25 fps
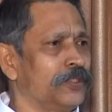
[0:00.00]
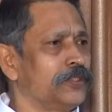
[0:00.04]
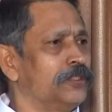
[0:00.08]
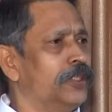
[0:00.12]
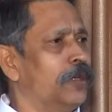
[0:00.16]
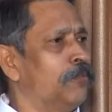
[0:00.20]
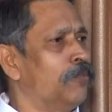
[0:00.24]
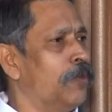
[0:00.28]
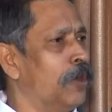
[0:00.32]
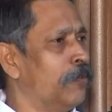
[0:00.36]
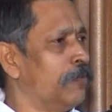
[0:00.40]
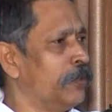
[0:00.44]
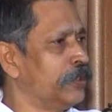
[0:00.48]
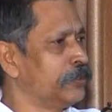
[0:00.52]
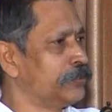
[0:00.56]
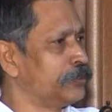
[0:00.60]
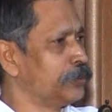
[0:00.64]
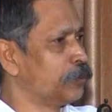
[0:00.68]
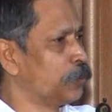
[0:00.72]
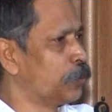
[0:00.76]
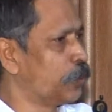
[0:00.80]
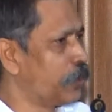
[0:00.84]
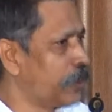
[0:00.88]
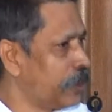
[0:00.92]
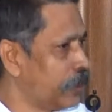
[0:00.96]
The moment
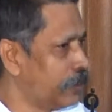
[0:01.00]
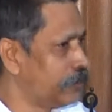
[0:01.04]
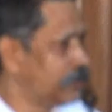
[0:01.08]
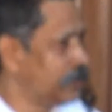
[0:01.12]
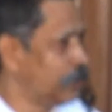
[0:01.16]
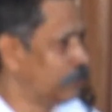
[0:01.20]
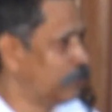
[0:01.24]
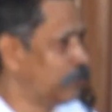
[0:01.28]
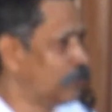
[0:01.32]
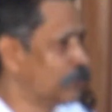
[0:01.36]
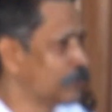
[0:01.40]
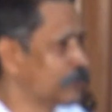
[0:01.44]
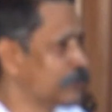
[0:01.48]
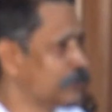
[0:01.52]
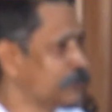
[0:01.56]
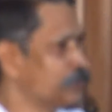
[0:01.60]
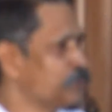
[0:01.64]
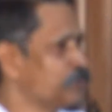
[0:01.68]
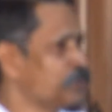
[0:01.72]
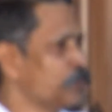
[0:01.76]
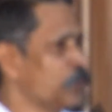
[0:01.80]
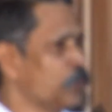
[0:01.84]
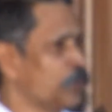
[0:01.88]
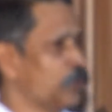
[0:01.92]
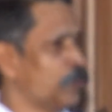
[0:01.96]
you read the book,
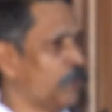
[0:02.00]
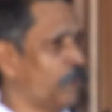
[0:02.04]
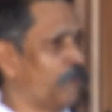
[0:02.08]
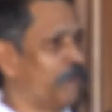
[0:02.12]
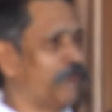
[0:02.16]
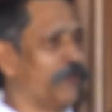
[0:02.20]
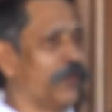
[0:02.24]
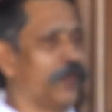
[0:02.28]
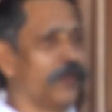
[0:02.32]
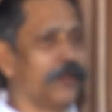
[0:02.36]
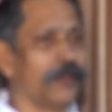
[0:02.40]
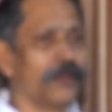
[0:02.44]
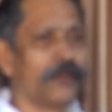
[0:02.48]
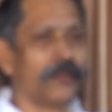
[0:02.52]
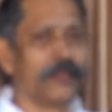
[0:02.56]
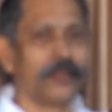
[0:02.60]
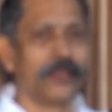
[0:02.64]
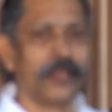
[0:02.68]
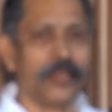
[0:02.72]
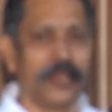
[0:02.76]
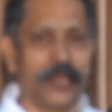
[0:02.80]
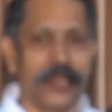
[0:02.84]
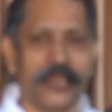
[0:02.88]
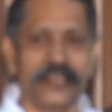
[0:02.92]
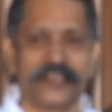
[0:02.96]
you feel
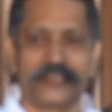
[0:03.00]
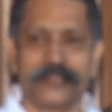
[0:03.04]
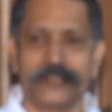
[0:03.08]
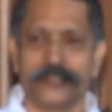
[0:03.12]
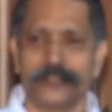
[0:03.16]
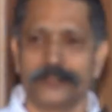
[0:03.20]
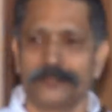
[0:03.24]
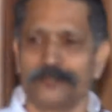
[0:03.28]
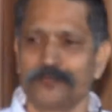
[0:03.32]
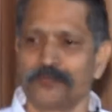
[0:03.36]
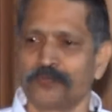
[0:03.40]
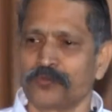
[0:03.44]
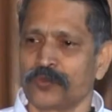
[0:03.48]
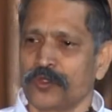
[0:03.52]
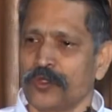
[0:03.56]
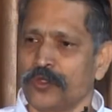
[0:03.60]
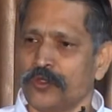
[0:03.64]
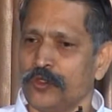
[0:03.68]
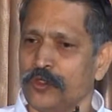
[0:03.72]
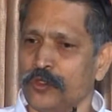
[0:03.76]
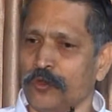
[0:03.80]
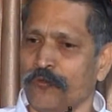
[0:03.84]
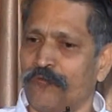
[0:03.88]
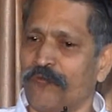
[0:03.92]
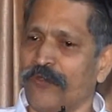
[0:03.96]
elated,
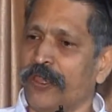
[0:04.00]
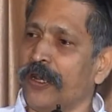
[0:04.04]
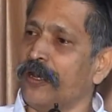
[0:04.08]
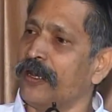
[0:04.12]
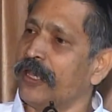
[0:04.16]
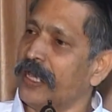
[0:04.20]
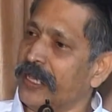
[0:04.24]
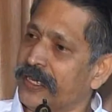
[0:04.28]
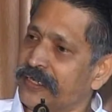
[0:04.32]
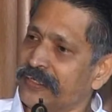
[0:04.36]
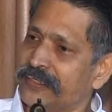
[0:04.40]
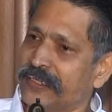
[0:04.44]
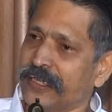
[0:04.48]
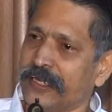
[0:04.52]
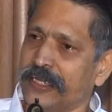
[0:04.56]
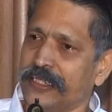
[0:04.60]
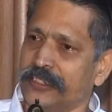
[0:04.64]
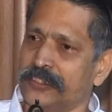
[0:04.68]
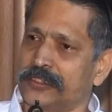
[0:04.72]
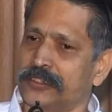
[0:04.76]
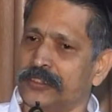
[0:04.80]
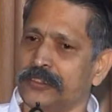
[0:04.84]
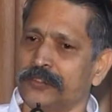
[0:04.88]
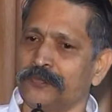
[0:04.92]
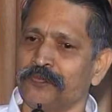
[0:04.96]
you feel
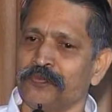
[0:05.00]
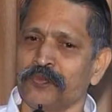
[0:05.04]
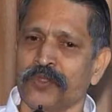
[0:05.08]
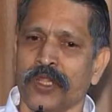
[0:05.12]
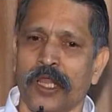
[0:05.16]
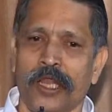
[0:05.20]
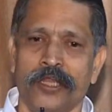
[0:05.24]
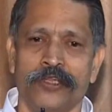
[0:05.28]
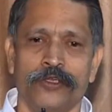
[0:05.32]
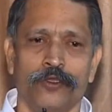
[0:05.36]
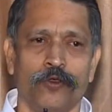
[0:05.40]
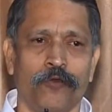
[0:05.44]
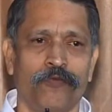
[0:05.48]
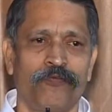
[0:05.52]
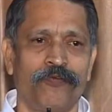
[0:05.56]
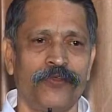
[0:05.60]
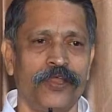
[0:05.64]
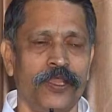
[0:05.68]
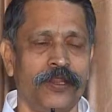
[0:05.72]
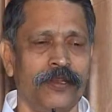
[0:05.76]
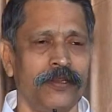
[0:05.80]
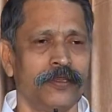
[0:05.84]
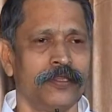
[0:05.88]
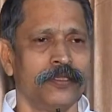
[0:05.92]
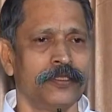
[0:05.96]
encouraged, and you
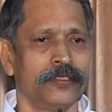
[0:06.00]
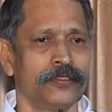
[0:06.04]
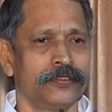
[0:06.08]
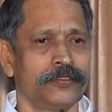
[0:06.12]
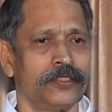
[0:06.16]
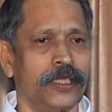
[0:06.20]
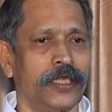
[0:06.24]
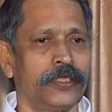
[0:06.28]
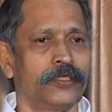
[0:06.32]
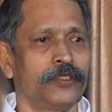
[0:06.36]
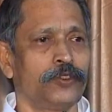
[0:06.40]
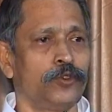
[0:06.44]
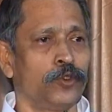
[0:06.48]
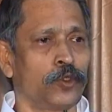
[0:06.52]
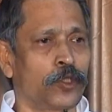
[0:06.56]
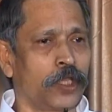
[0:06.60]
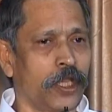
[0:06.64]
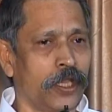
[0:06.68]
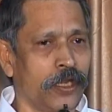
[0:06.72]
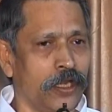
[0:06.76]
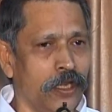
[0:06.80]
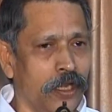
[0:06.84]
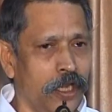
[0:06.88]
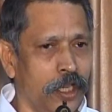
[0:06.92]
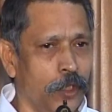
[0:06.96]
feel that you
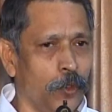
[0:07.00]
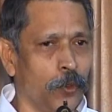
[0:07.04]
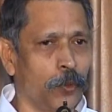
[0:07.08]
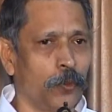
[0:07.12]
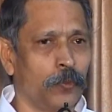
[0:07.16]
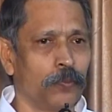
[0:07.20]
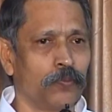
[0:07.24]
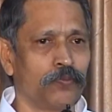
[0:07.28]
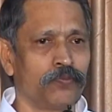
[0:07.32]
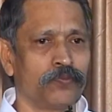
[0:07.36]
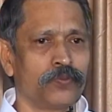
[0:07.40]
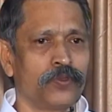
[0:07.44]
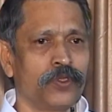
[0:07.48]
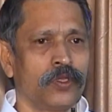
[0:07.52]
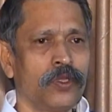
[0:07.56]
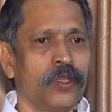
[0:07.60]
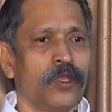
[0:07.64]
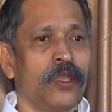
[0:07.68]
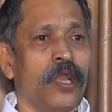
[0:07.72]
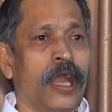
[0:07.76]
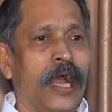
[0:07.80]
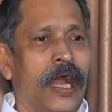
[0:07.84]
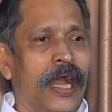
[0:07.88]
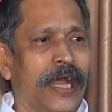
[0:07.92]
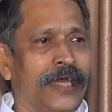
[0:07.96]
can live
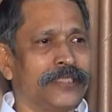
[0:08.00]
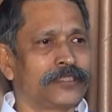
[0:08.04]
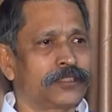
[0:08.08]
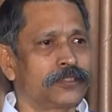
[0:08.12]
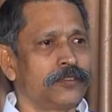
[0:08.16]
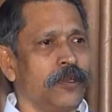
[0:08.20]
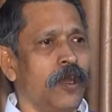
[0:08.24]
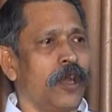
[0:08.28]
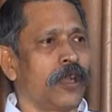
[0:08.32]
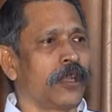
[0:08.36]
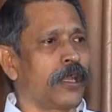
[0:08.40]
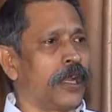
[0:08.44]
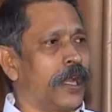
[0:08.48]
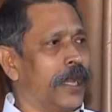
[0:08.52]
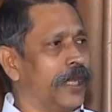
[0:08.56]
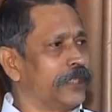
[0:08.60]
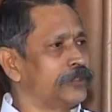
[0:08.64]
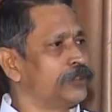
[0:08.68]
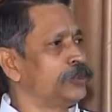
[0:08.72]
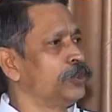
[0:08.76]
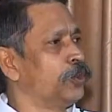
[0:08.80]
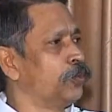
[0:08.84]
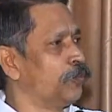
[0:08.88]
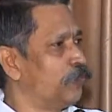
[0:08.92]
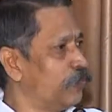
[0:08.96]
as long
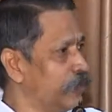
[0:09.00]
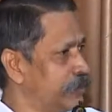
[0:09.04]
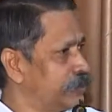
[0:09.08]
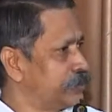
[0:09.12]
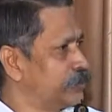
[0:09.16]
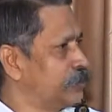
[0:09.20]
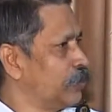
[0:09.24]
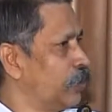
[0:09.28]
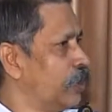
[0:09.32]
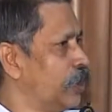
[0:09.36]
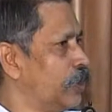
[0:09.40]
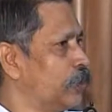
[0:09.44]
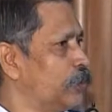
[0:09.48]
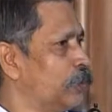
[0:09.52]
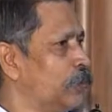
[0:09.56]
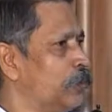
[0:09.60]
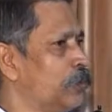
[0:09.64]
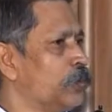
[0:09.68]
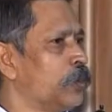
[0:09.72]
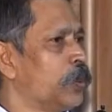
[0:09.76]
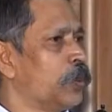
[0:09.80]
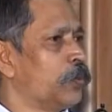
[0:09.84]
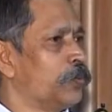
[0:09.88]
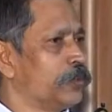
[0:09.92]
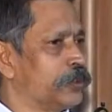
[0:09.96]
as you wish to
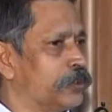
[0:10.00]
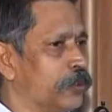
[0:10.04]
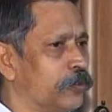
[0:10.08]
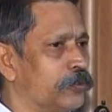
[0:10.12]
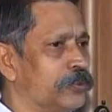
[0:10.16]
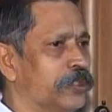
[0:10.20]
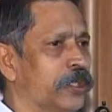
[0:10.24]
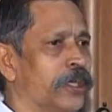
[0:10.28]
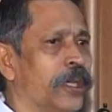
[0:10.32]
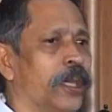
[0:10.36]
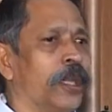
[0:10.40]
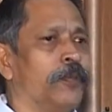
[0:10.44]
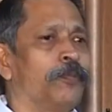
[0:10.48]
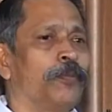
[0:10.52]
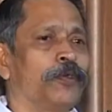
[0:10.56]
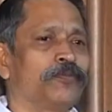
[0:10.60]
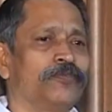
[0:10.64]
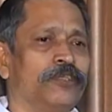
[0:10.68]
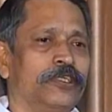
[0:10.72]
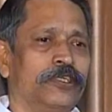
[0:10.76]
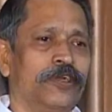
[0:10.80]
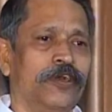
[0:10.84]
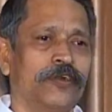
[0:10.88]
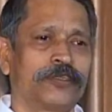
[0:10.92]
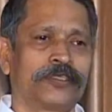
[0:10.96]
live without the help of
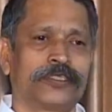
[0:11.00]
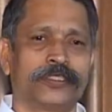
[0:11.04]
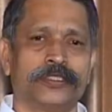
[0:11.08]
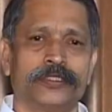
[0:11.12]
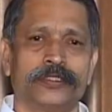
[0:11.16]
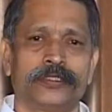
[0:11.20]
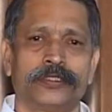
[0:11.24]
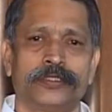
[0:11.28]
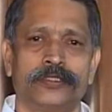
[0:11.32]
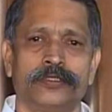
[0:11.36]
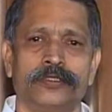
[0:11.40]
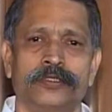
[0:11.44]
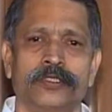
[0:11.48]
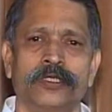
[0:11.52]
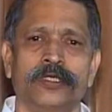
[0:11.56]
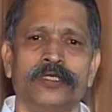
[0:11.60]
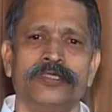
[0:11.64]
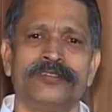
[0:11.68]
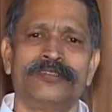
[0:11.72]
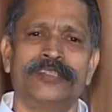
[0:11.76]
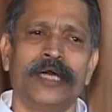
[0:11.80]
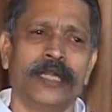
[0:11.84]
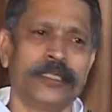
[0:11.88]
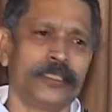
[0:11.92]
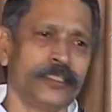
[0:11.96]
the doctors.
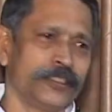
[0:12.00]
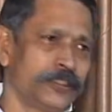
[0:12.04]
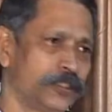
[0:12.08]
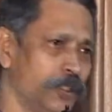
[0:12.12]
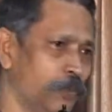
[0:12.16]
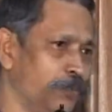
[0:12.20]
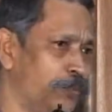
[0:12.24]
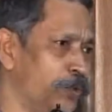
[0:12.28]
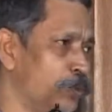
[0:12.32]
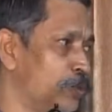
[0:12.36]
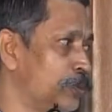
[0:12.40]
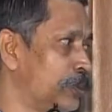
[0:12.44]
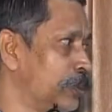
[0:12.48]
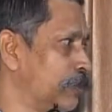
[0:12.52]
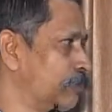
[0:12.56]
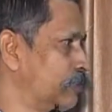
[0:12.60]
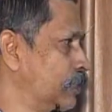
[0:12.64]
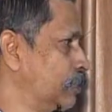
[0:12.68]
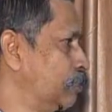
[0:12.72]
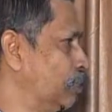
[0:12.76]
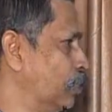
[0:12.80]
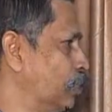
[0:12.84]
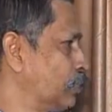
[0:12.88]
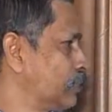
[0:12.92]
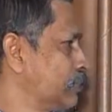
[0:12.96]
That is the beauty of
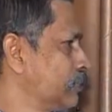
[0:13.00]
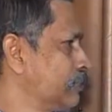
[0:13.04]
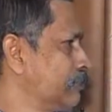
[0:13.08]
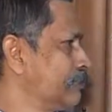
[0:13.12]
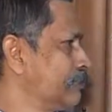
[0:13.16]
the book.